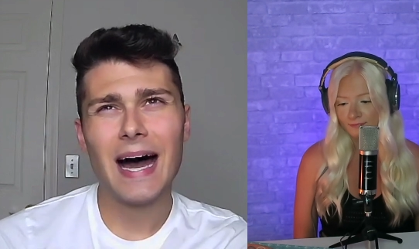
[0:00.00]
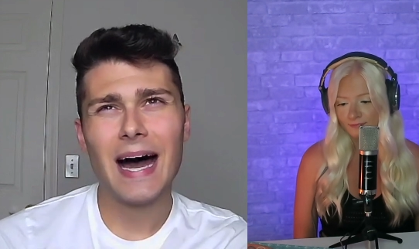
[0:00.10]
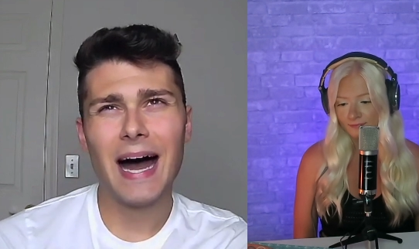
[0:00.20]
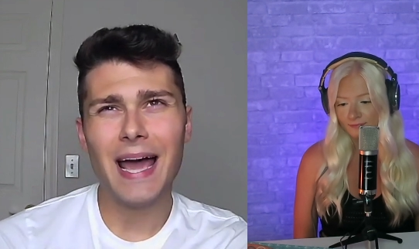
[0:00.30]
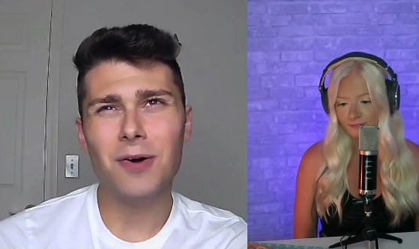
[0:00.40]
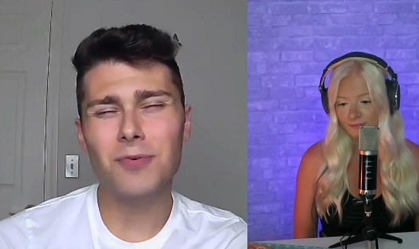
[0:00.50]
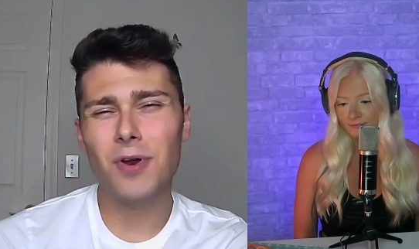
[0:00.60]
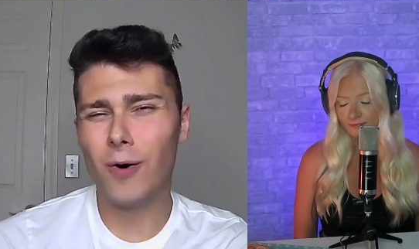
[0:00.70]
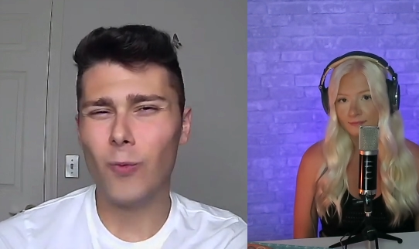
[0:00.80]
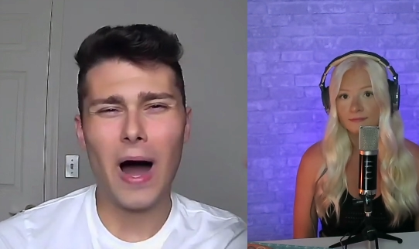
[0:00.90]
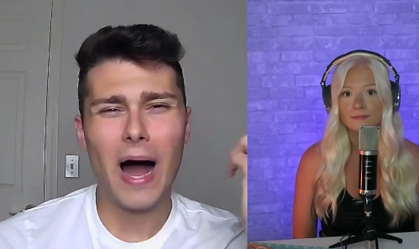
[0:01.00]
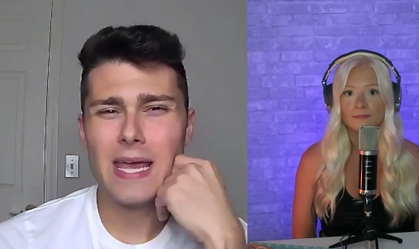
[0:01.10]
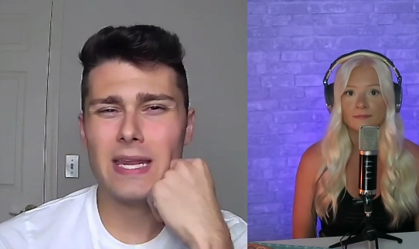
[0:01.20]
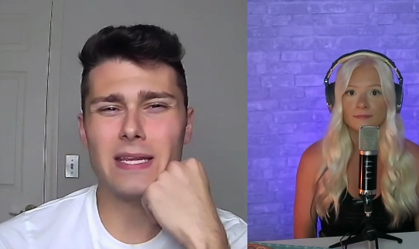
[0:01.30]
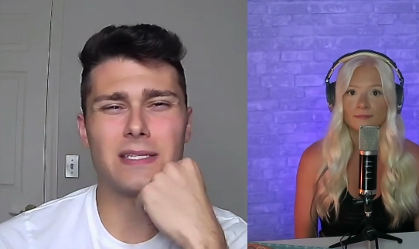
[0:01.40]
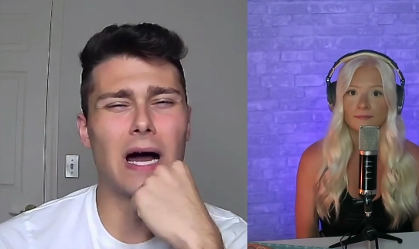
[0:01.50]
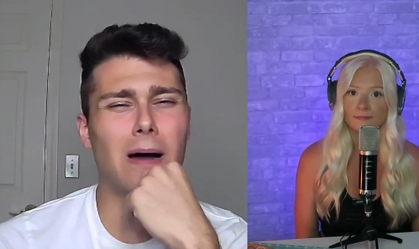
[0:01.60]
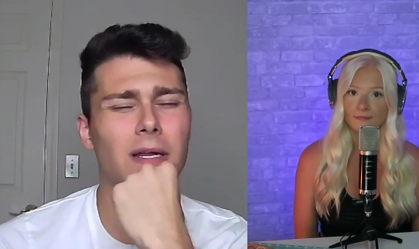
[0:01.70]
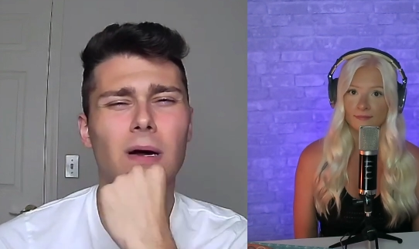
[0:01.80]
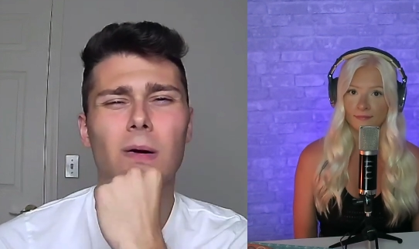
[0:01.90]
Speaker 1: I don't know why he didn't tell me
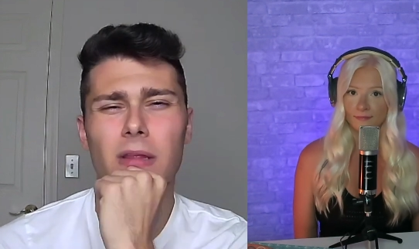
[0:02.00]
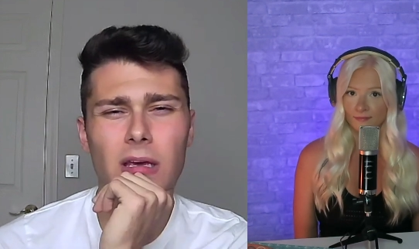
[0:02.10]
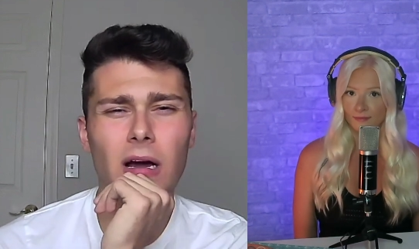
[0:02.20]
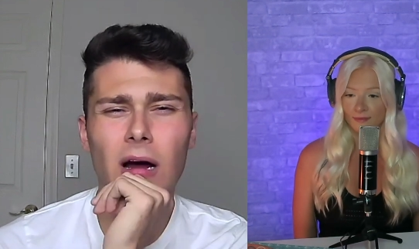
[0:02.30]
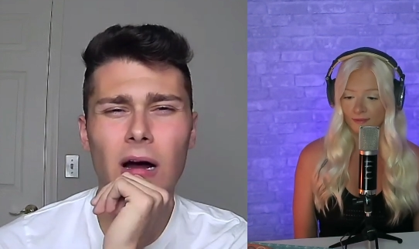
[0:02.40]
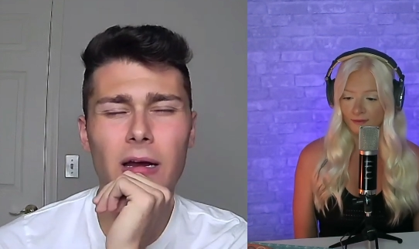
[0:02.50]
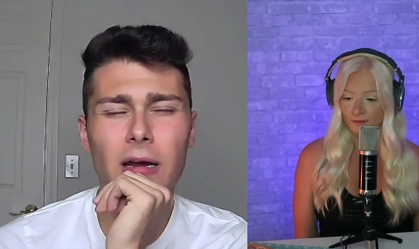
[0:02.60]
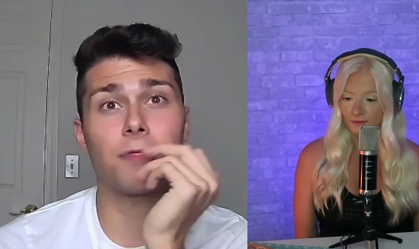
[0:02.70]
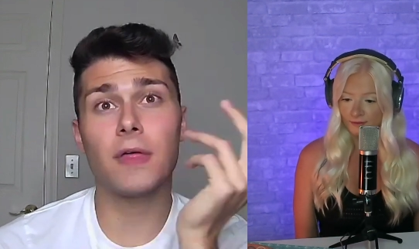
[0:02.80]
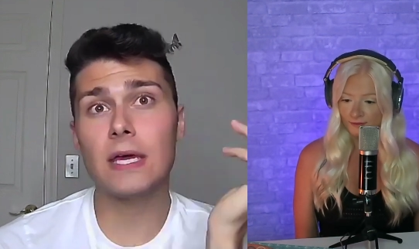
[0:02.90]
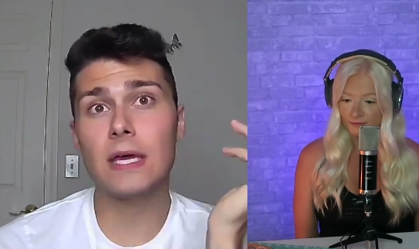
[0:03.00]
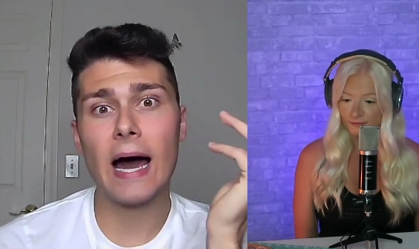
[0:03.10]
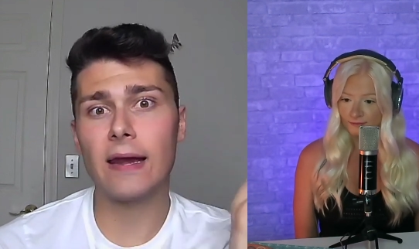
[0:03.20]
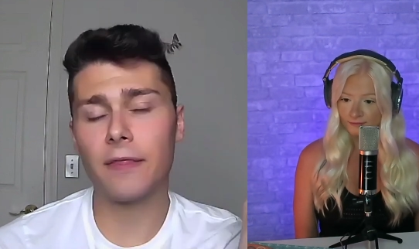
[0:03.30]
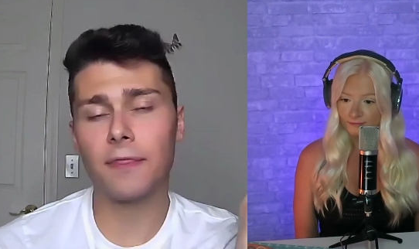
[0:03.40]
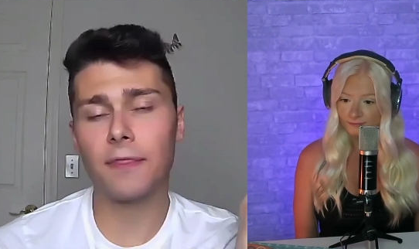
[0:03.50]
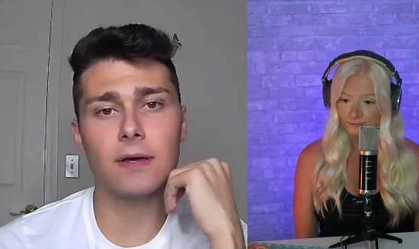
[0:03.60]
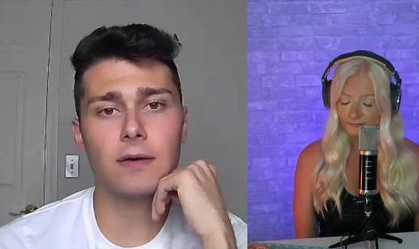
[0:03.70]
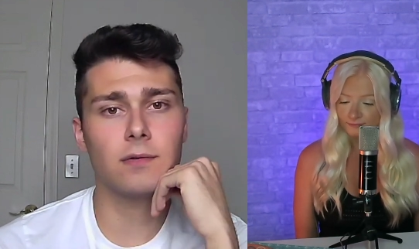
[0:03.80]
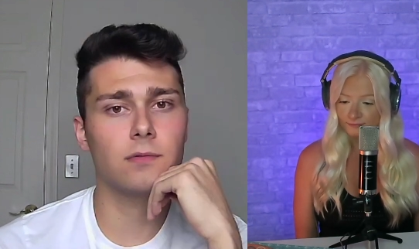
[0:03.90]
to go to the ER. You know, thank God
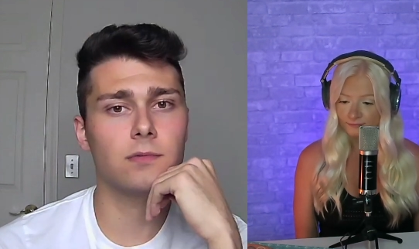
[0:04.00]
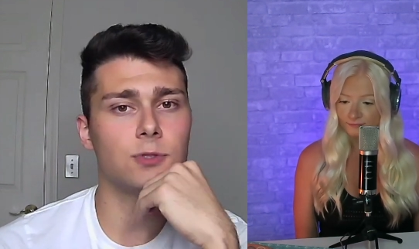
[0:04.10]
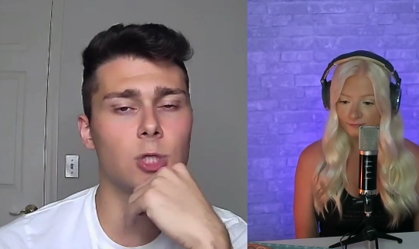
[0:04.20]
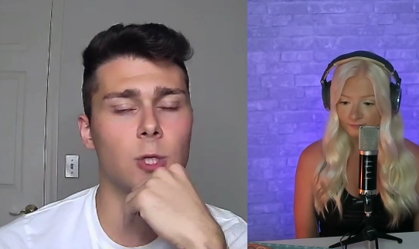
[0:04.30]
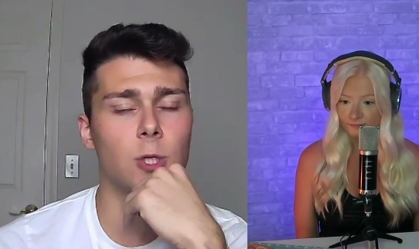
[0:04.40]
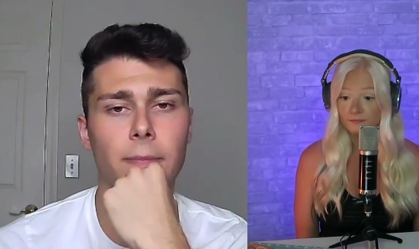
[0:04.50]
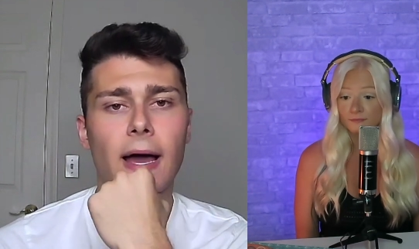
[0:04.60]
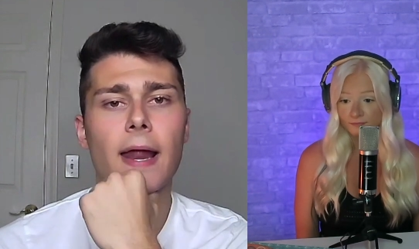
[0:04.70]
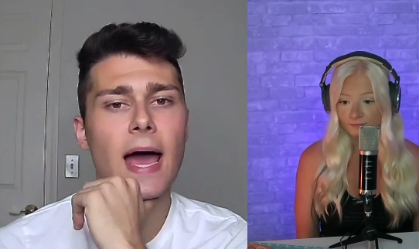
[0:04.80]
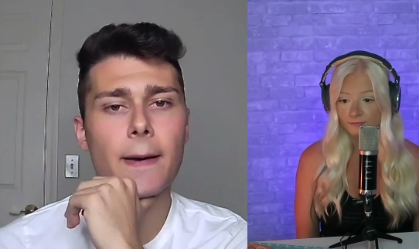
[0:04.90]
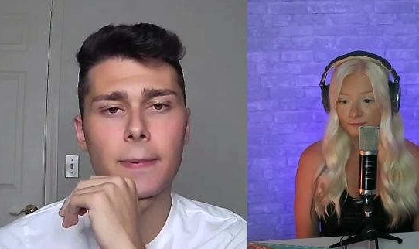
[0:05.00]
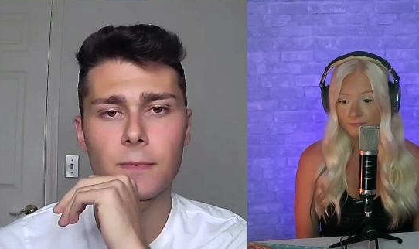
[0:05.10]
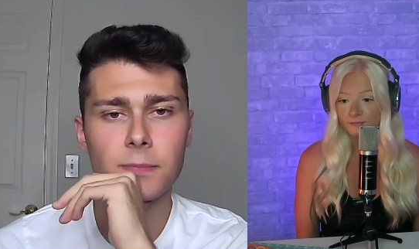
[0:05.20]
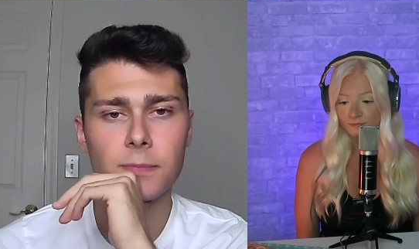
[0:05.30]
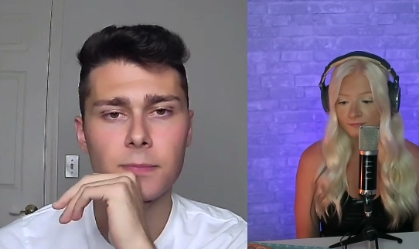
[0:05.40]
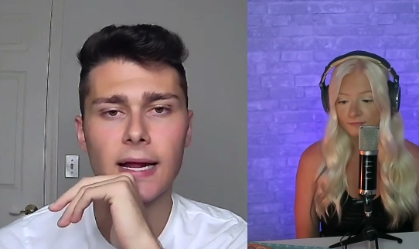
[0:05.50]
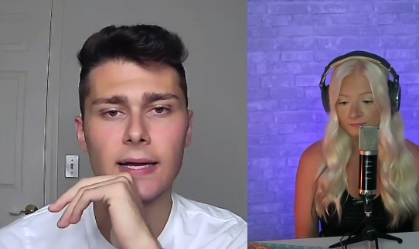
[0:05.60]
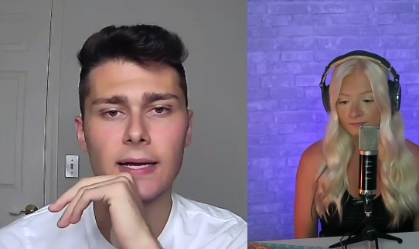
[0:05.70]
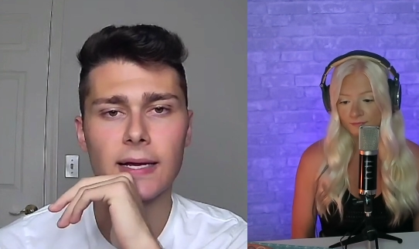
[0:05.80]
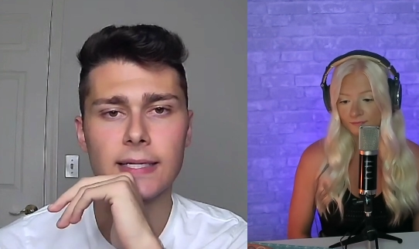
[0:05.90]
nothing super bad happened with me, and
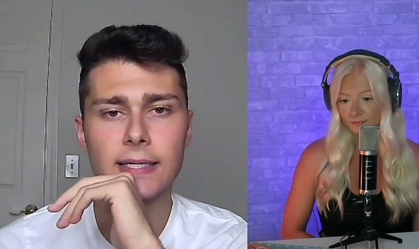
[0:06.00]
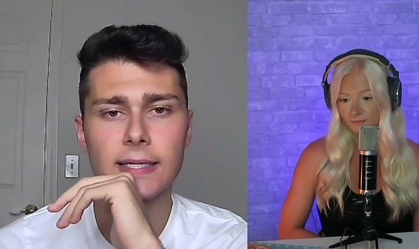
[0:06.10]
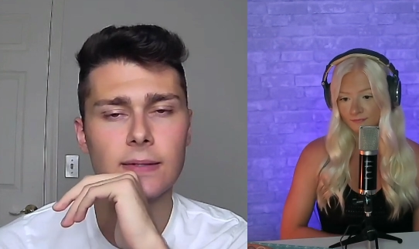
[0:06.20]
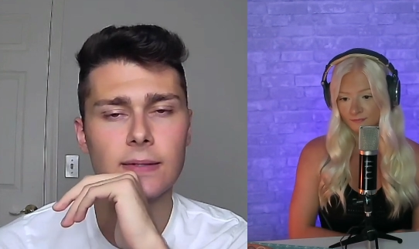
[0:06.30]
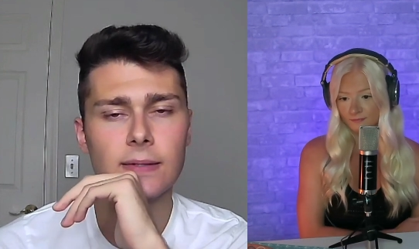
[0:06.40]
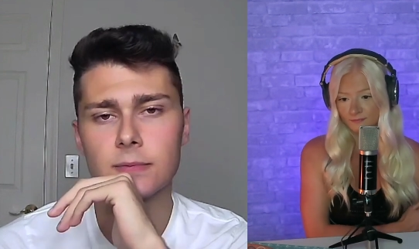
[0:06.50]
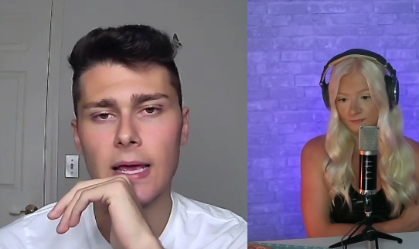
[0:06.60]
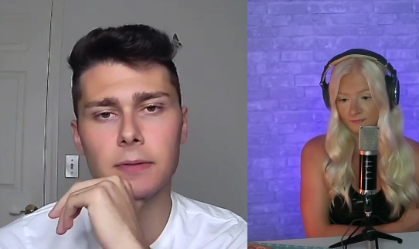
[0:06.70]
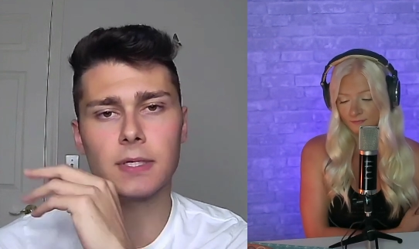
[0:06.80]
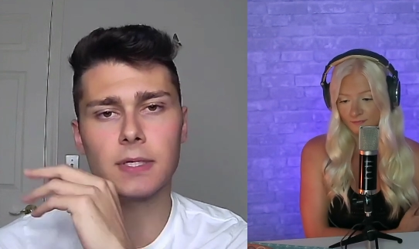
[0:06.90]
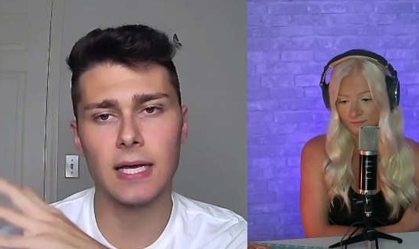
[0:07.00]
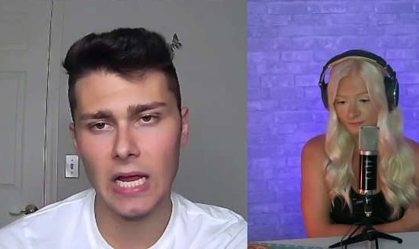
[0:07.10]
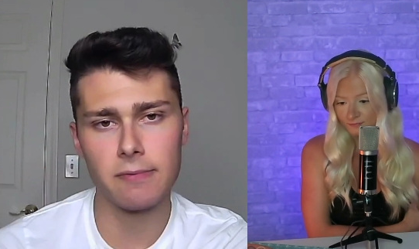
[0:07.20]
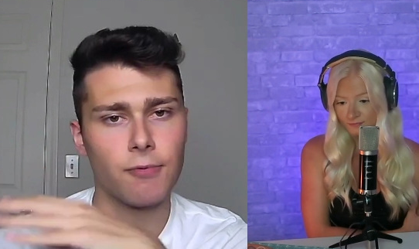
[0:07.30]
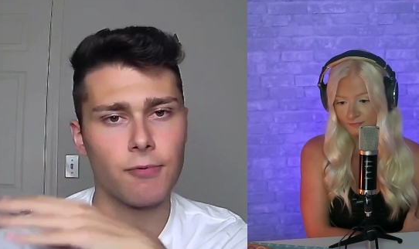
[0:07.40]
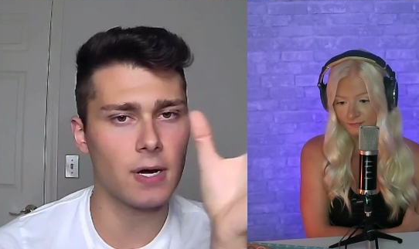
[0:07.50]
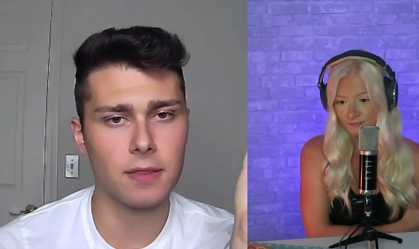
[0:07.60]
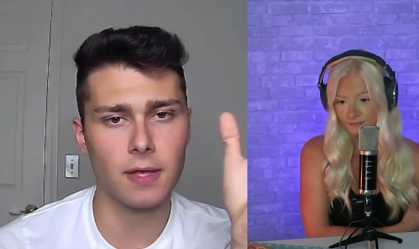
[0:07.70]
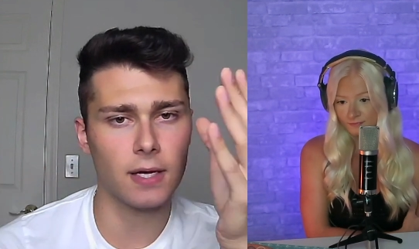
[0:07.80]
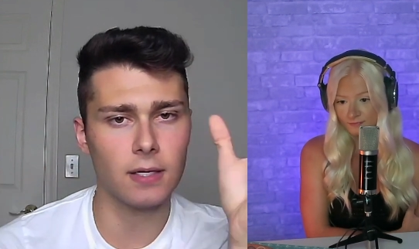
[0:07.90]
I you know, was able to get there before
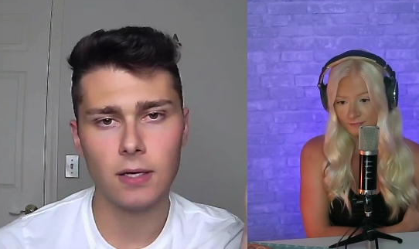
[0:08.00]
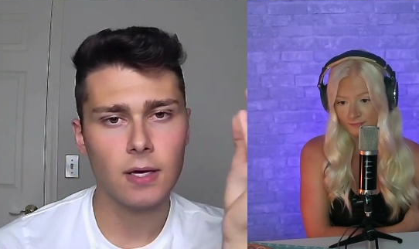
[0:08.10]
anything.